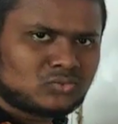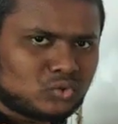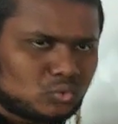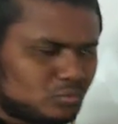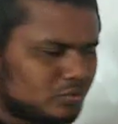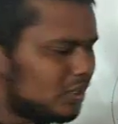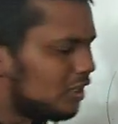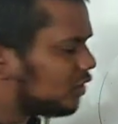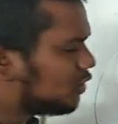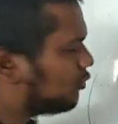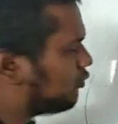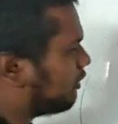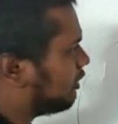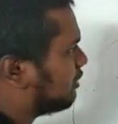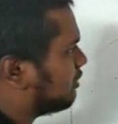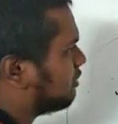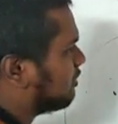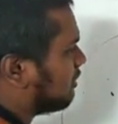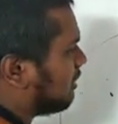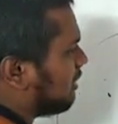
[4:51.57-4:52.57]
we write down
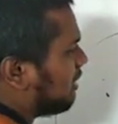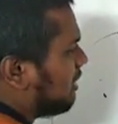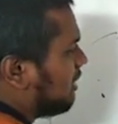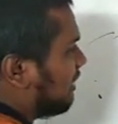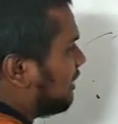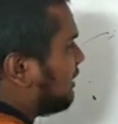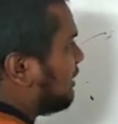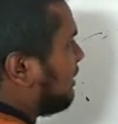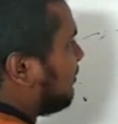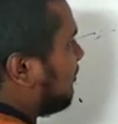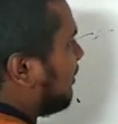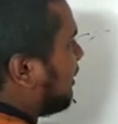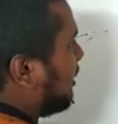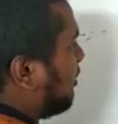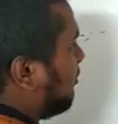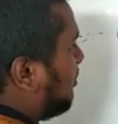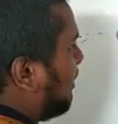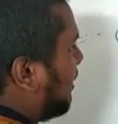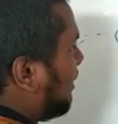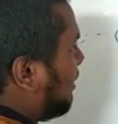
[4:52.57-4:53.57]
it,
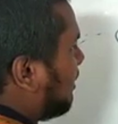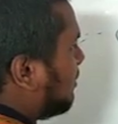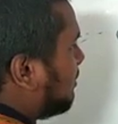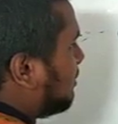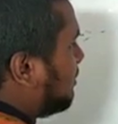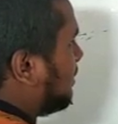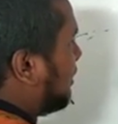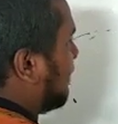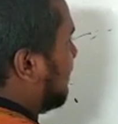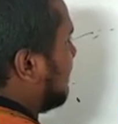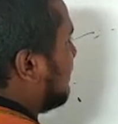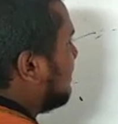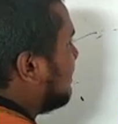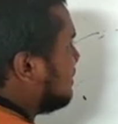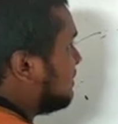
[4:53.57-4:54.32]
divided by T.